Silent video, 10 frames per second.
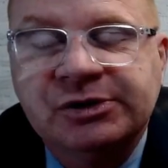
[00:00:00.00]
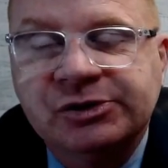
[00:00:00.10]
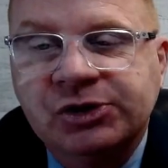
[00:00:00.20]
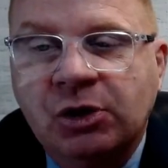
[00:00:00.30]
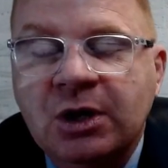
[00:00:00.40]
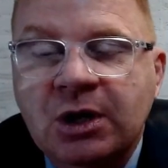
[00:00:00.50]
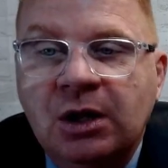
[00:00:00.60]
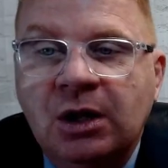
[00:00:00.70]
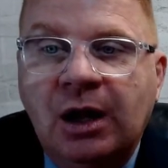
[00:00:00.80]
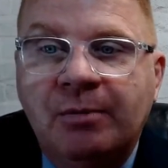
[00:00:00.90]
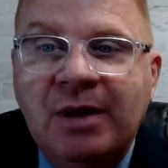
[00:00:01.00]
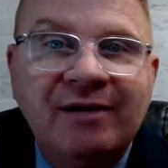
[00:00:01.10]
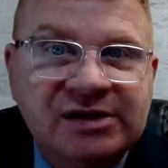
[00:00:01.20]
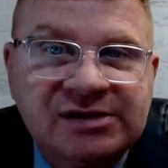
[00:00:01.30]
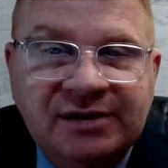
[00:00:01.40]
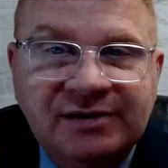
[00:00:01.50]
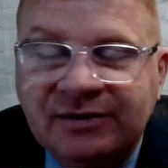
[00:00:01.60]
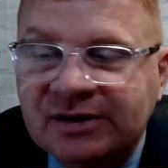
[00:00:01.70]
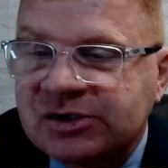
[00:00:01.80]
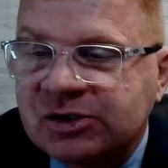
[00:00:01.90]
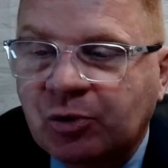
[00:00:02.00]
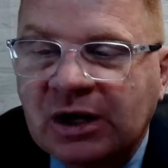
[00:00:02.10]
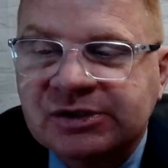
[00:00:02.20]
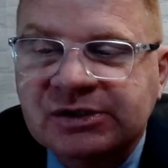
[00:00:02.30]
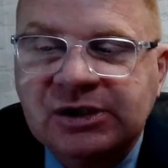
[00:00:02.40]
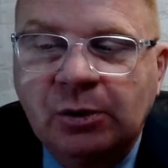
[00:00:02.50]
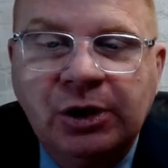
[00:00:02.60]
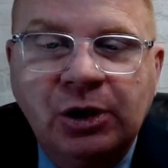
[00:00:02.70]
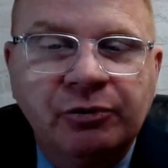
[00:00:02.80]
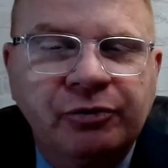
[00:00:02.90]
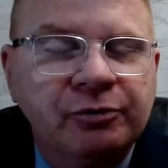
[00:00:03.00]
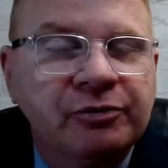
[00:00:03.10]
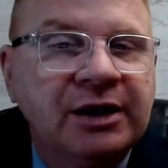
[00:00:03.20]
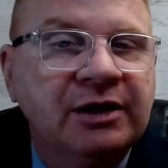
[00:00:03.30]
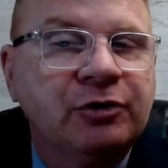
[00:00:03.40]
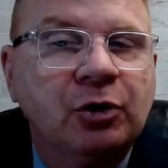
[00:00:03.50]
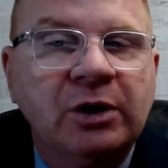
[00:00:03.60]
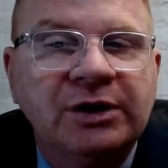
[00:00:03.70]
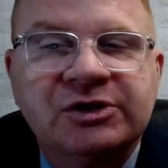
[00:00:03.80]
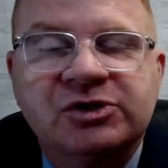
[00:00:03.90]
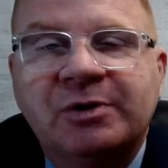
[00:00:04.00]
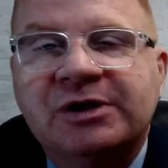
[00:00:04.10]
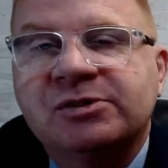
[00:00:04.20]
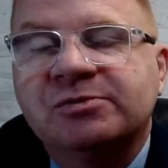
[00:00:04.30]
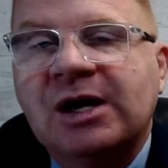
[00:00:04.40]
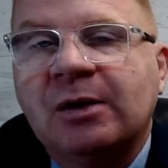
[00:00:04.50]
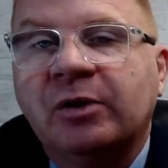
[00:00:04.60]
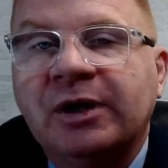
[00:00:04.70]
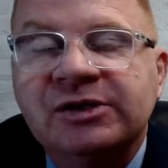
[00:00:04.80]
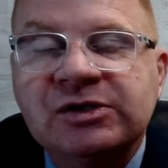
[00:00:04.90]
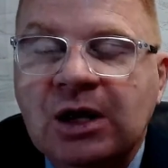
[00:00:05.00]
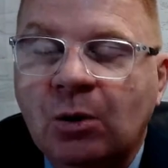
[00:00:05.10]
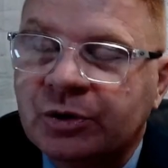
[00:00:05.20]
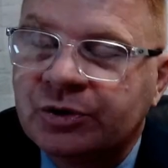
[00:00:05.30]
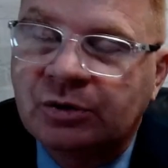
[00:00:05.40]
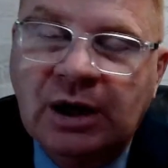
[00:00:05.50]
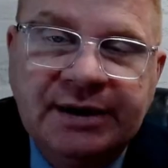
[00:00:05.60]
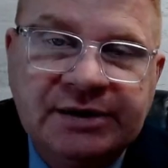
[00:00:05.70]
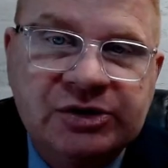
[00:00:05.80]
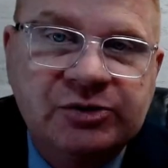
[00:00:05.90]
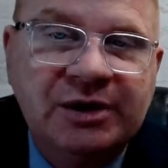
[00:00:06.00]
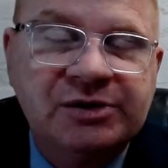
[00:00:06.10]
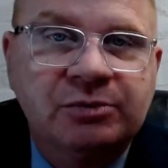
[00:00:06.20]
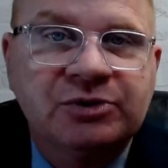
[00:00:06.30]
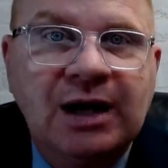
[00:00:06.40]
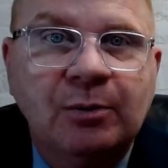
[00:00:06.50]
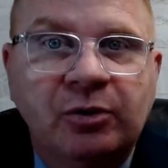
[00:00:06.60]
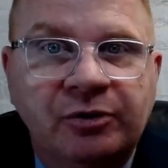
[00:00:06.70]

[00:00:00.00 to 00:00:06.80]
And so having said that, this is a process that we go through that if you're willing to spend some time with us, we're delighted to spend some time